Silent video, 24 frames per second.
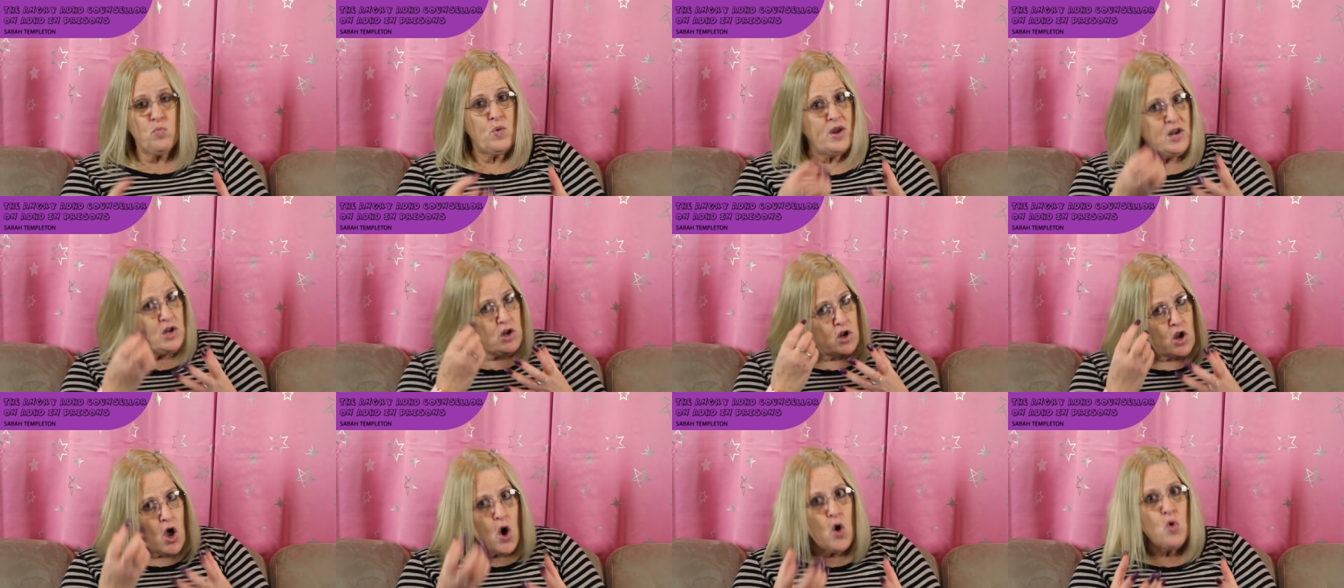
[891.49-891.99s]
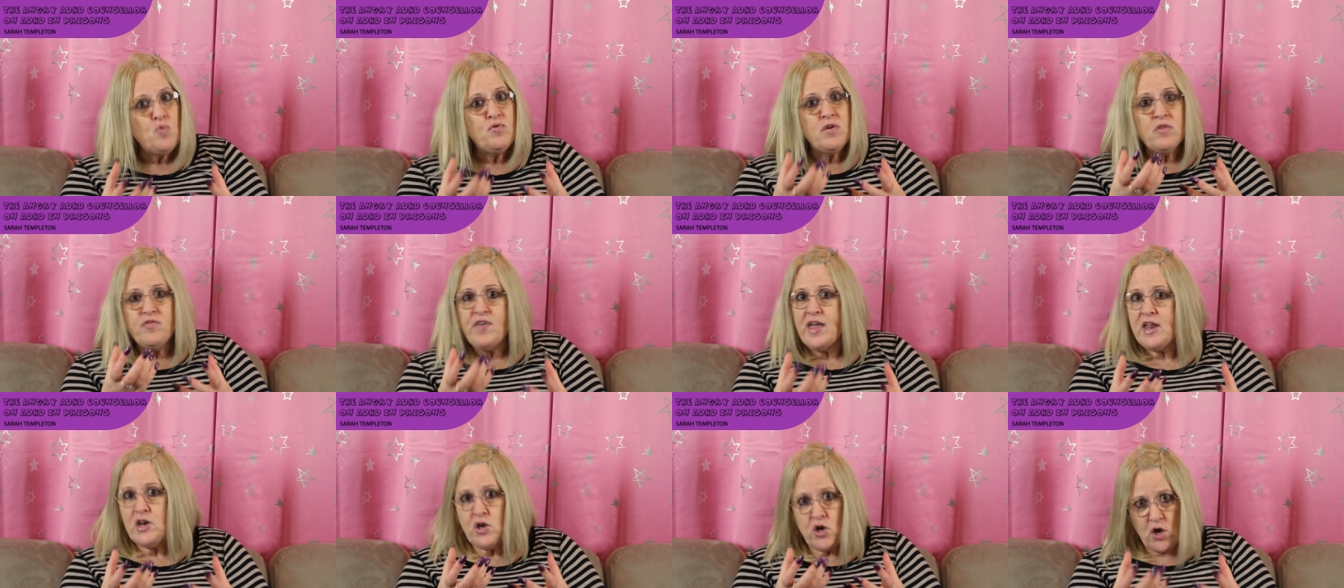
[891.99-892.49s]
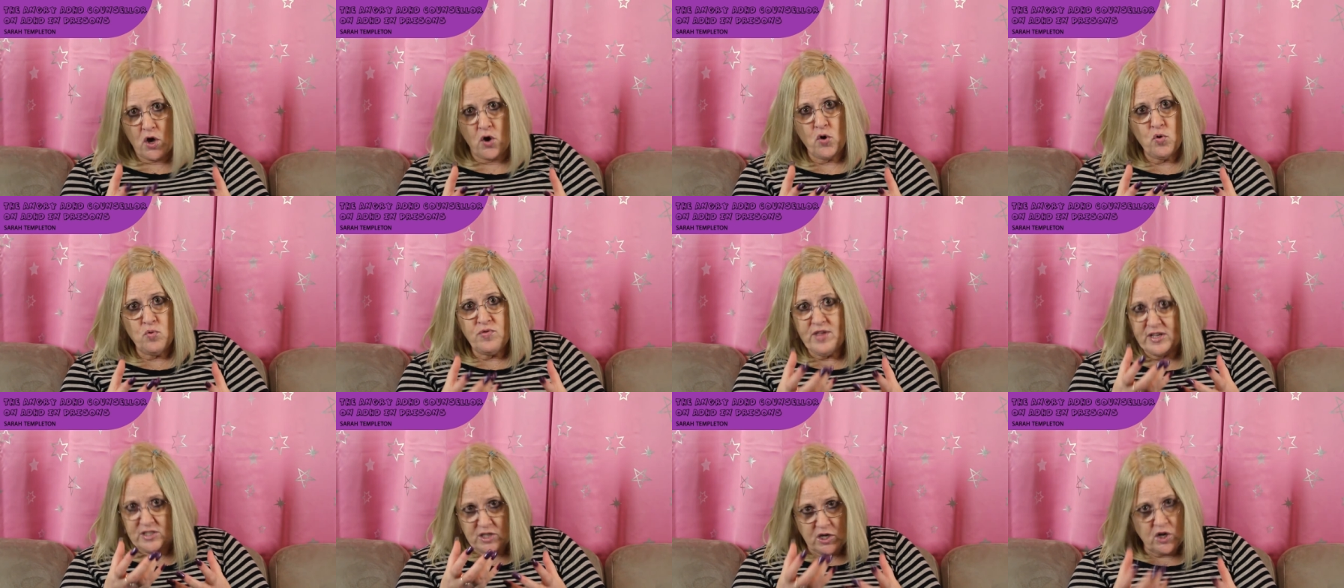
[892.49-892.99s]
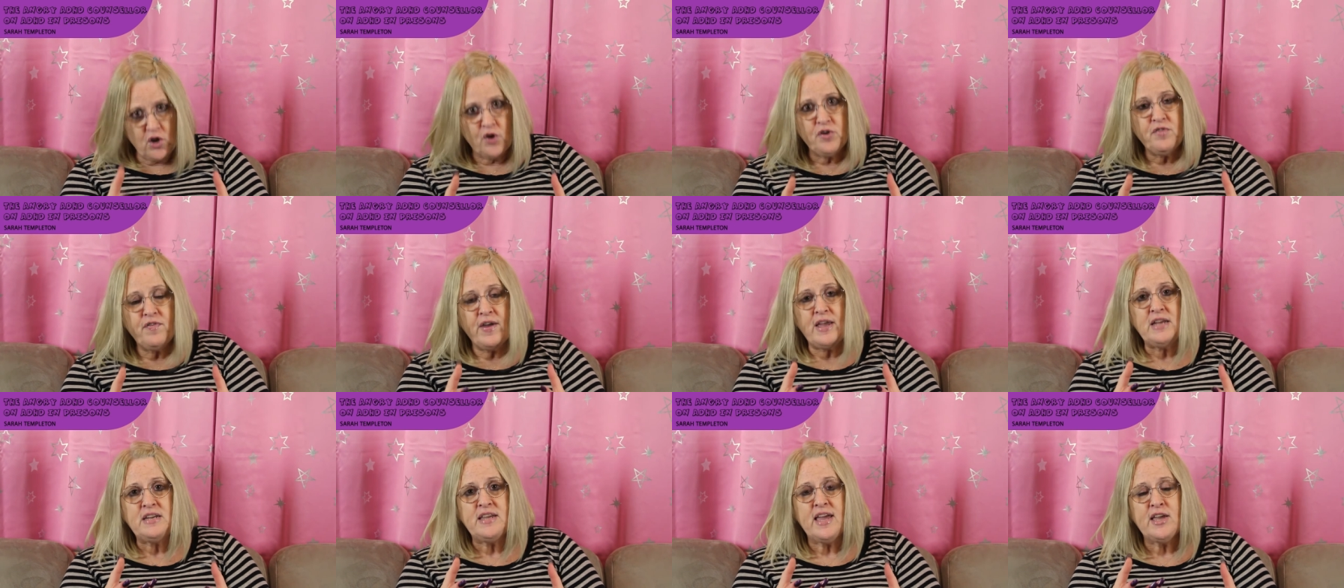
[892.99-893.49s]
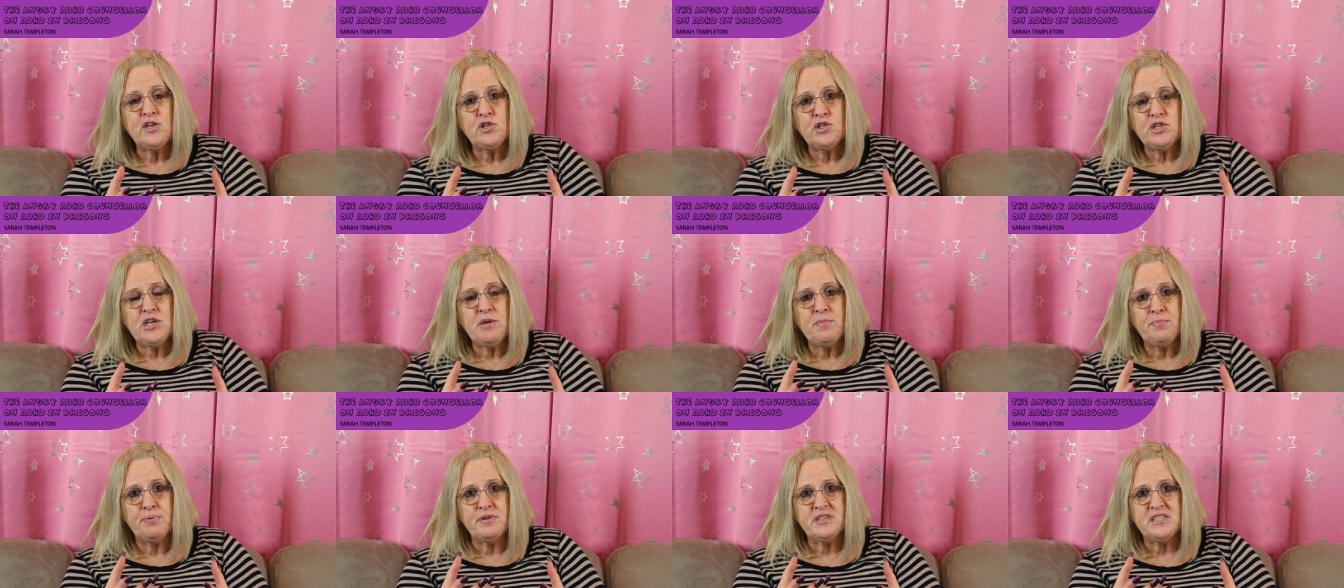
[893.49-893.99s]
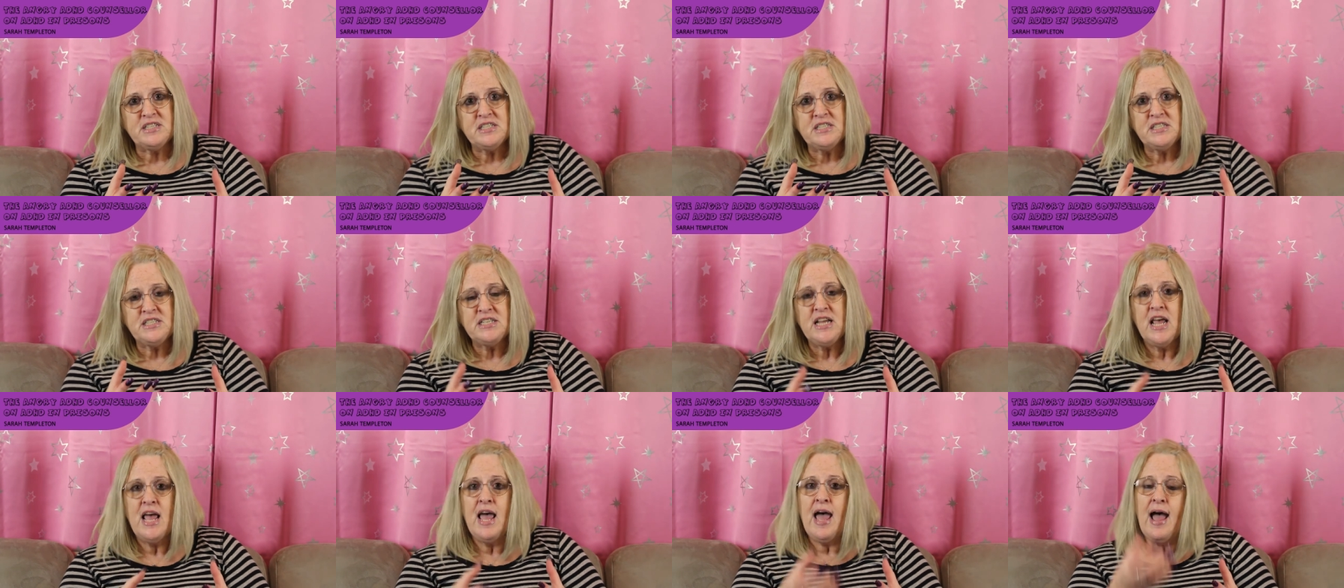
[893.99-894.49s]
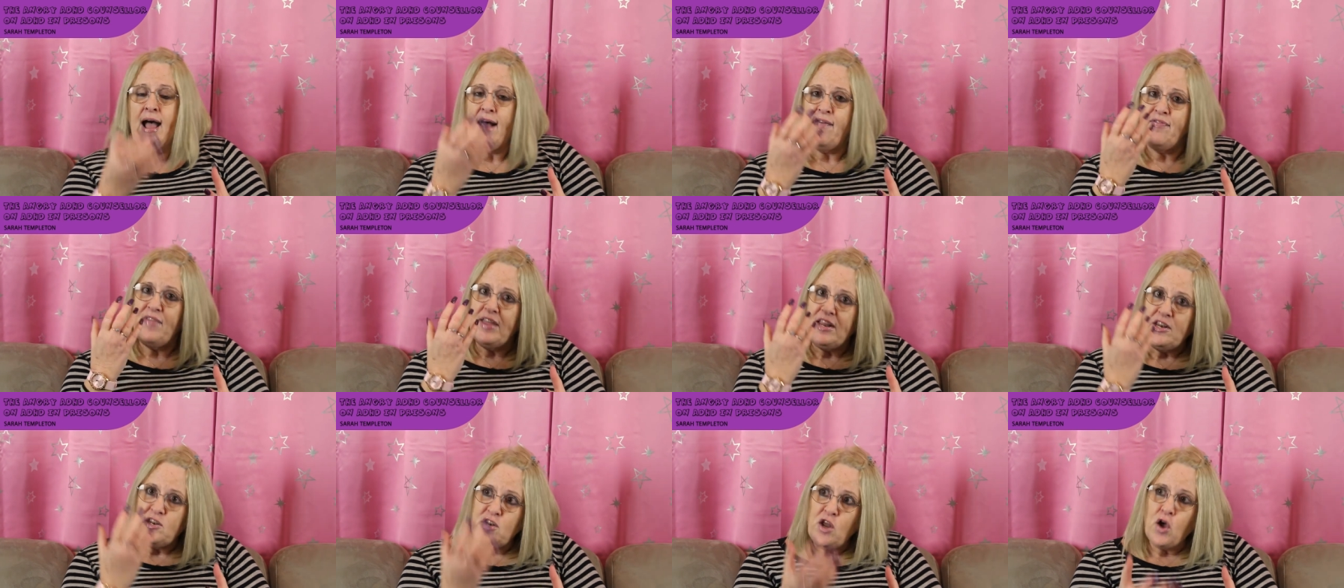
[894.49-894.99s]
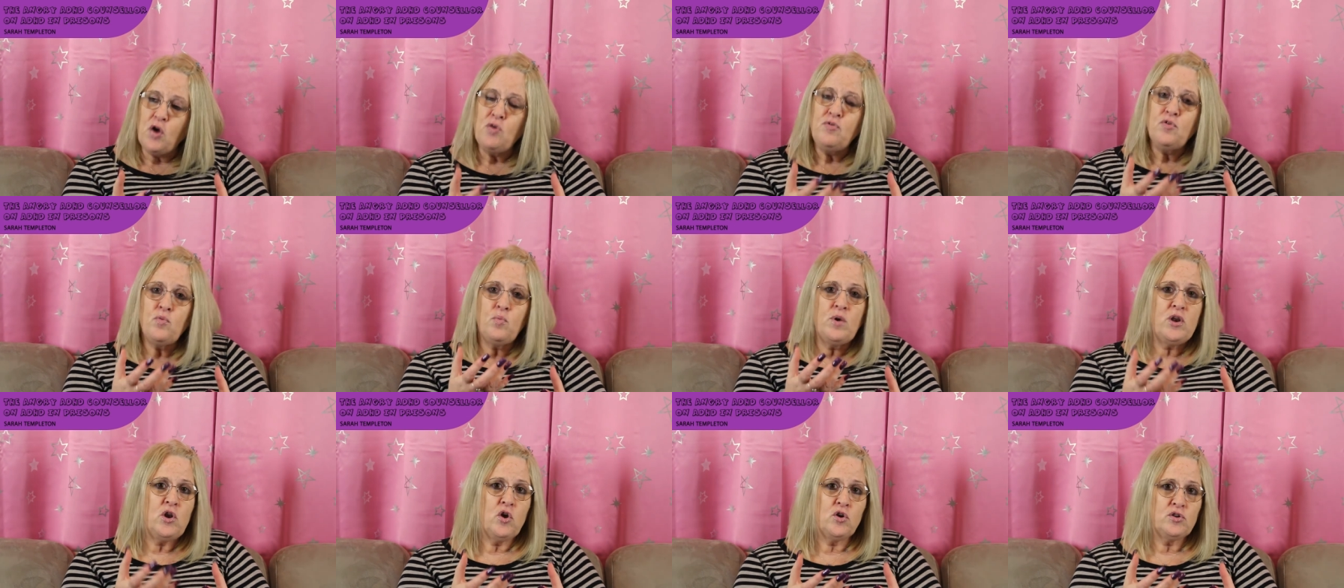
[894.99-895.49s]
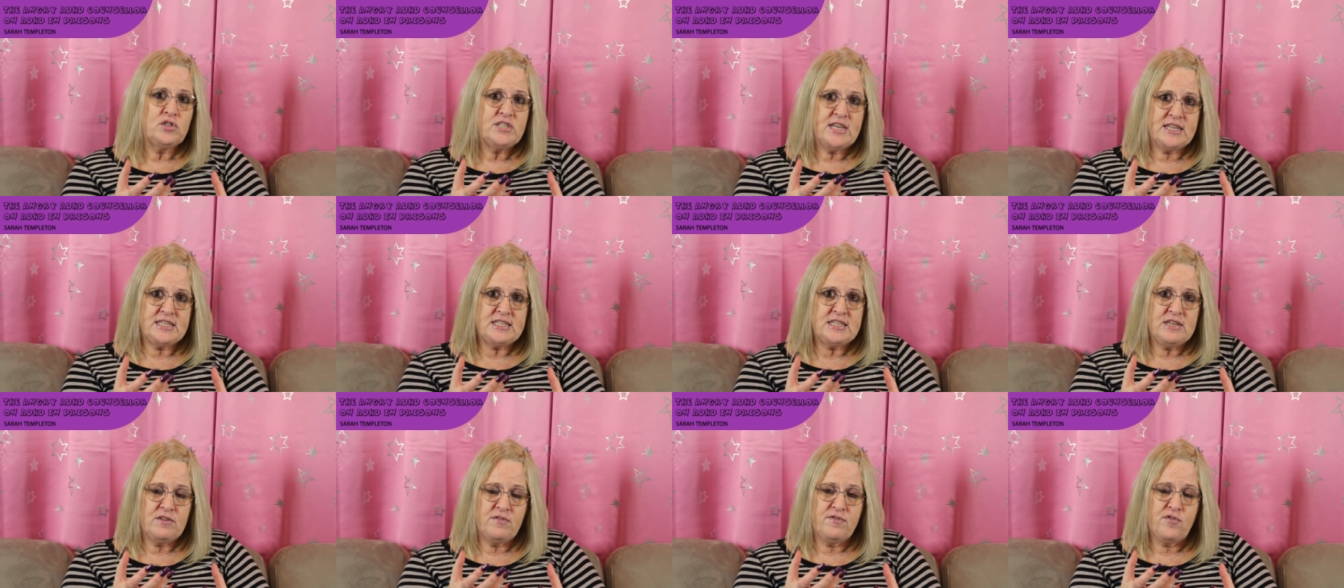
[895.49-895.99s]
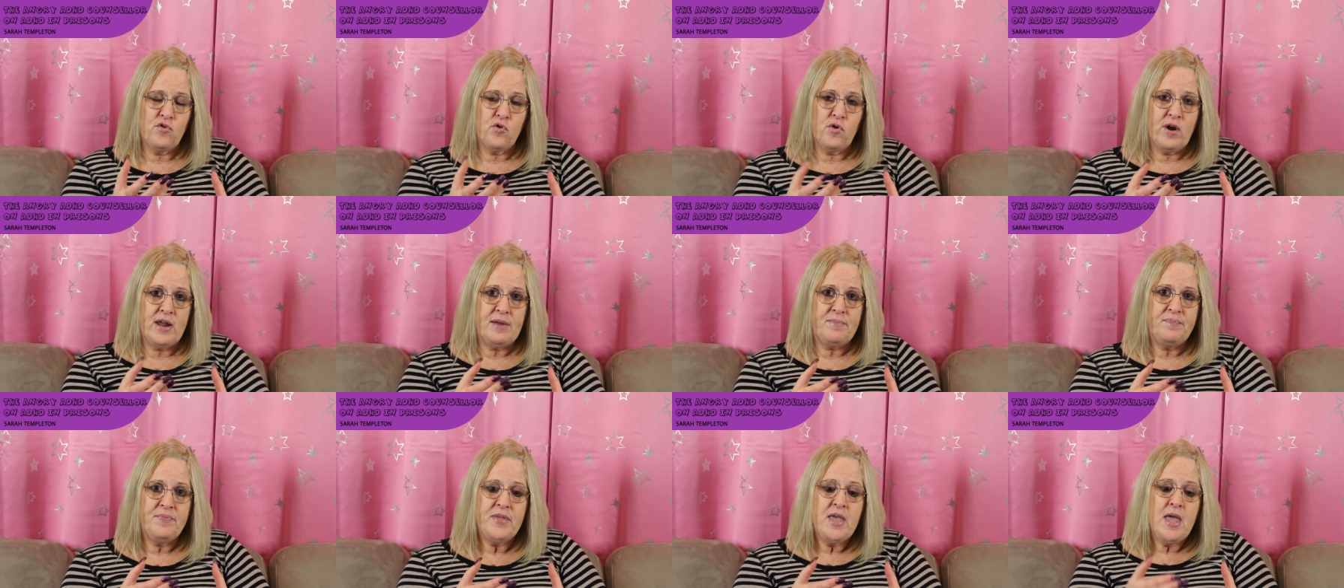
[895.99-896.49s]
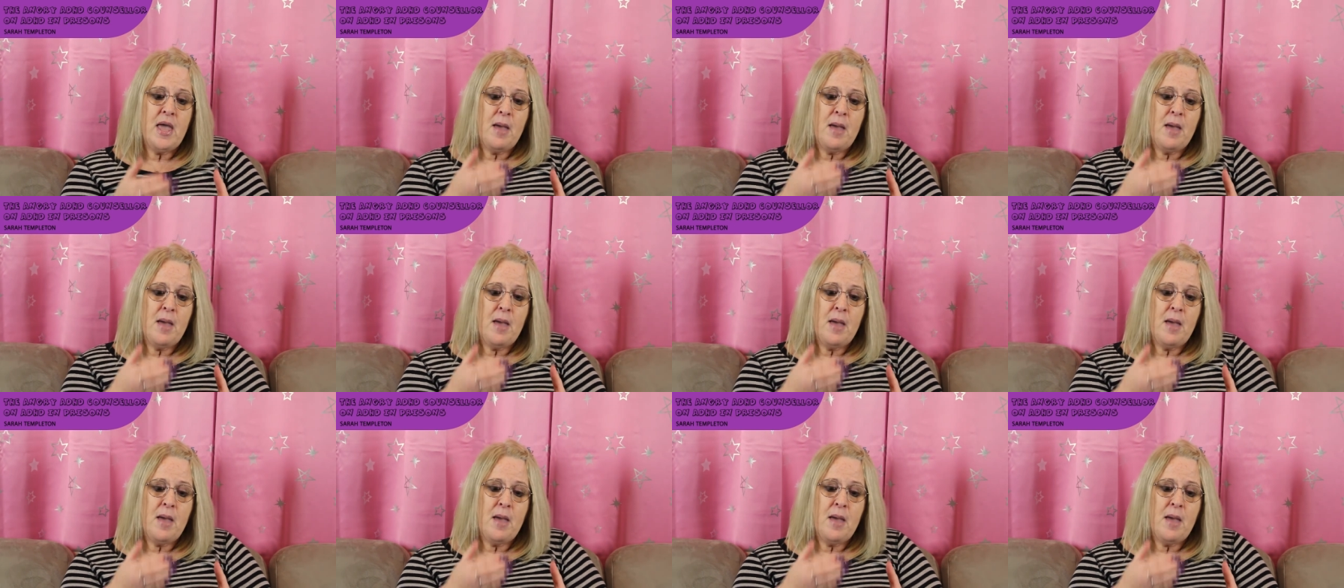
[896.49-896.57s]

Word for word: We know that they know there's a lot of ADHD in prisons and they know that we're not testing for it.